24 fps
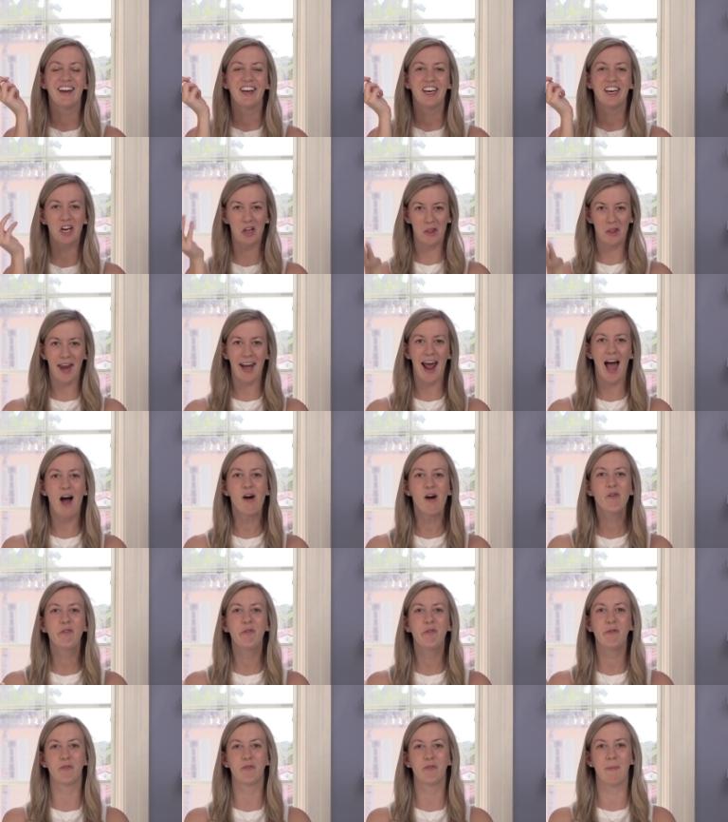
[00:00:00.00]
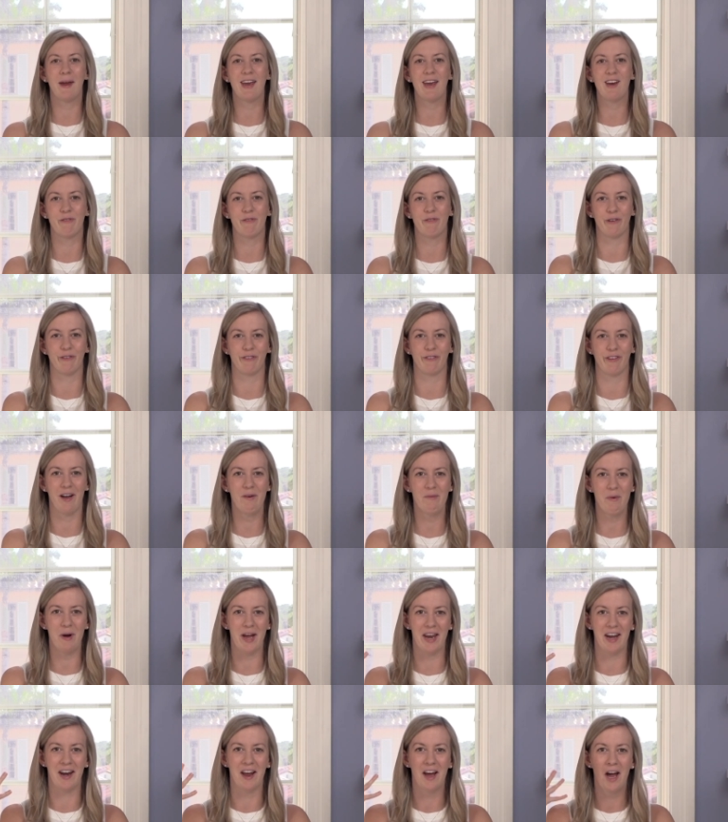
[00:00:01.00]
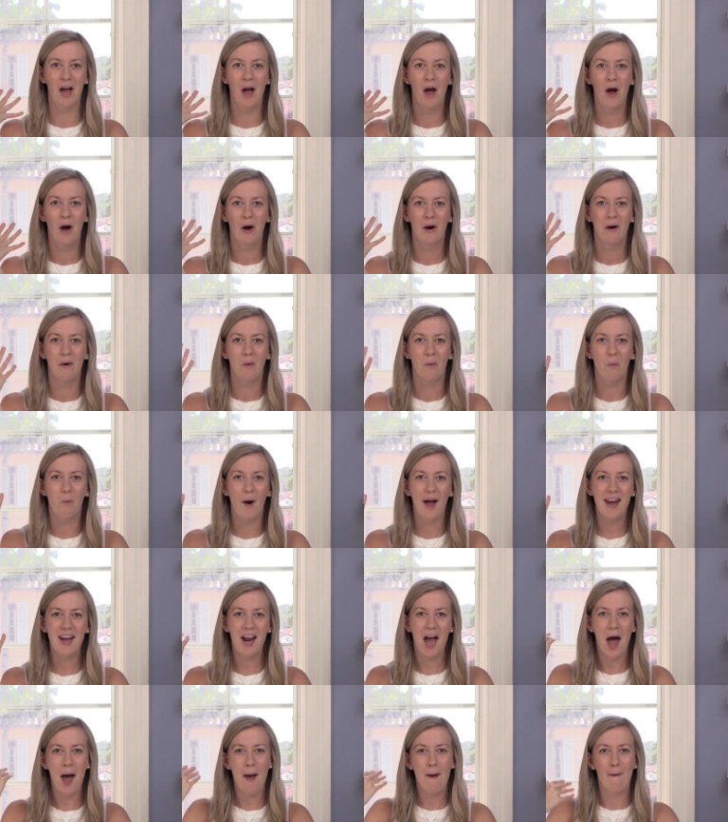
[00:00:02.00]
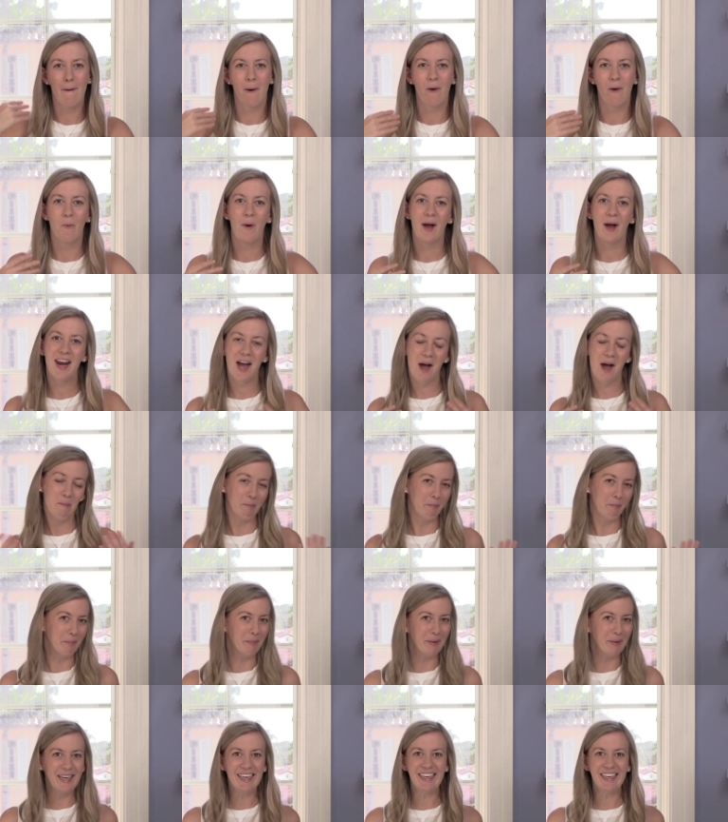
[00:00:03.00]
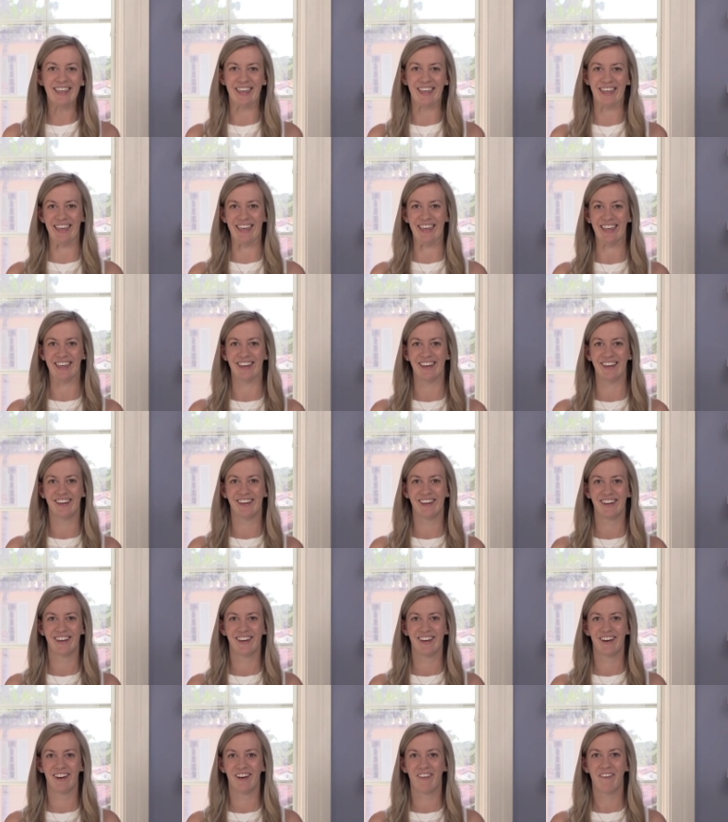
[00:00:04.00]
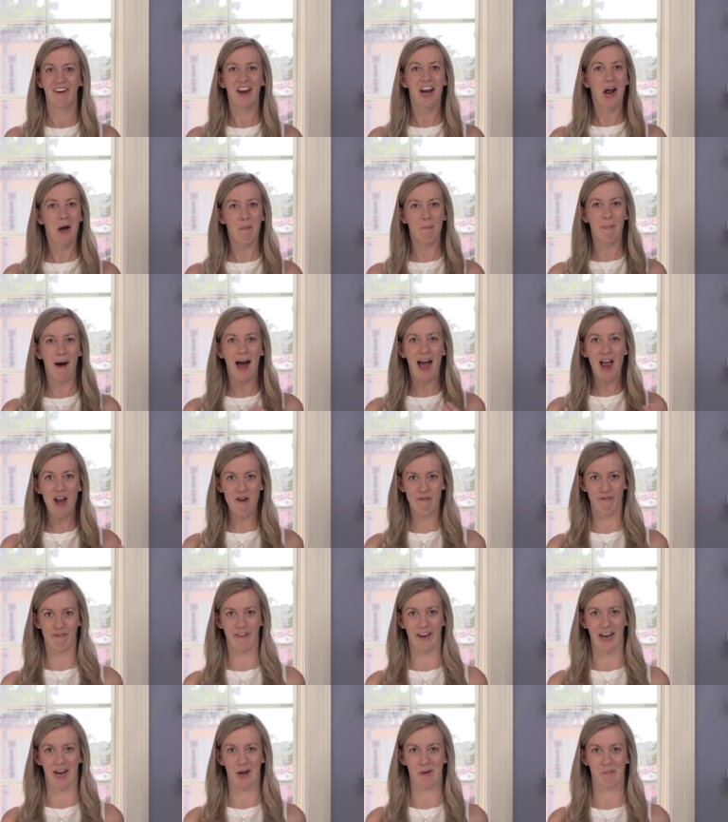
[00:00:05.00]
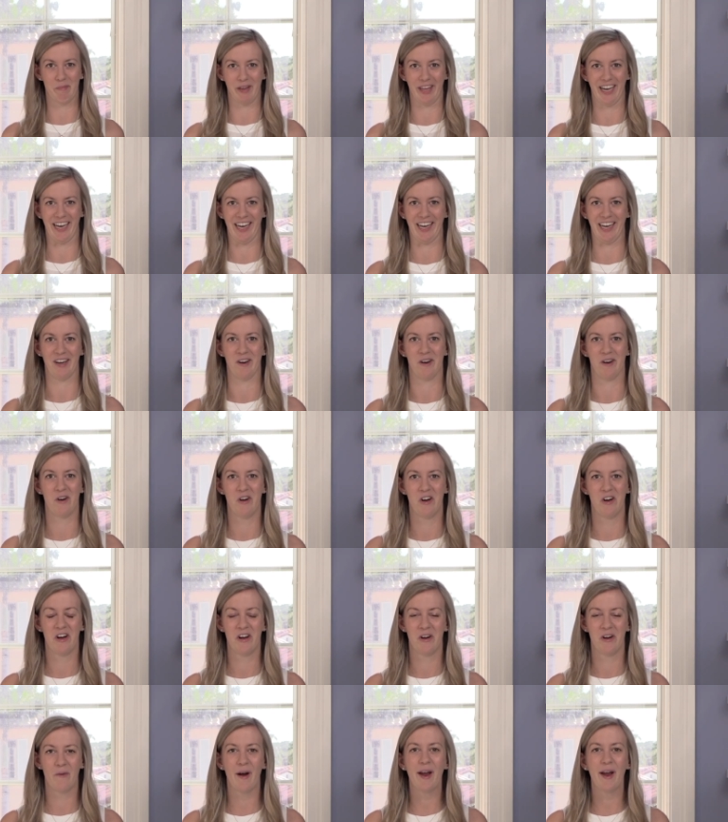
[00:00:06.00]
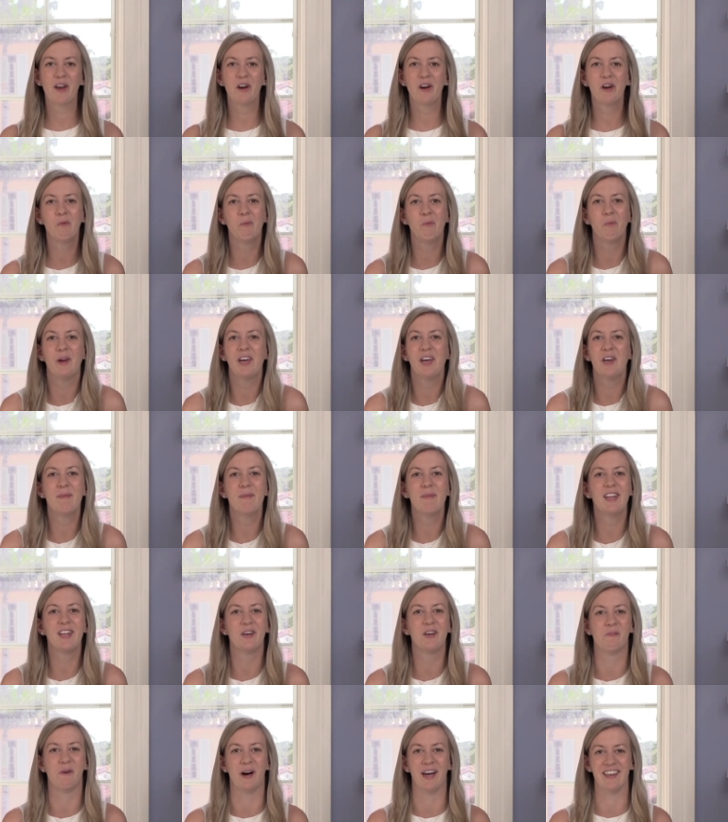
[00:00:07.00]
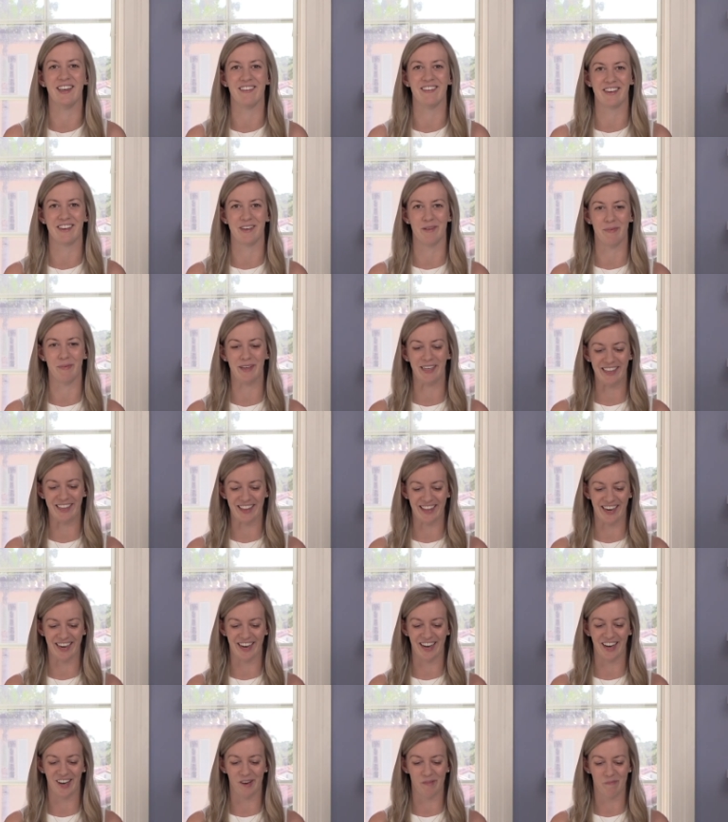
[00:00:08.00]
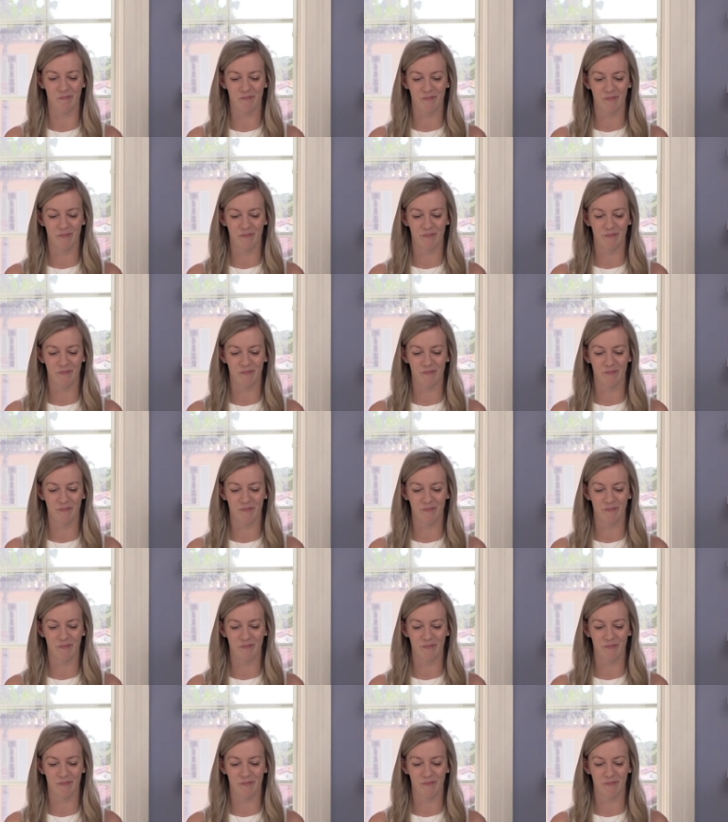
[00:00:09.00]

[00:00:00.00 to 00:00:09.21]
You know, that house was made for someone. Why not, why not me? Why not my family? Why couldn't we be the ones to be there?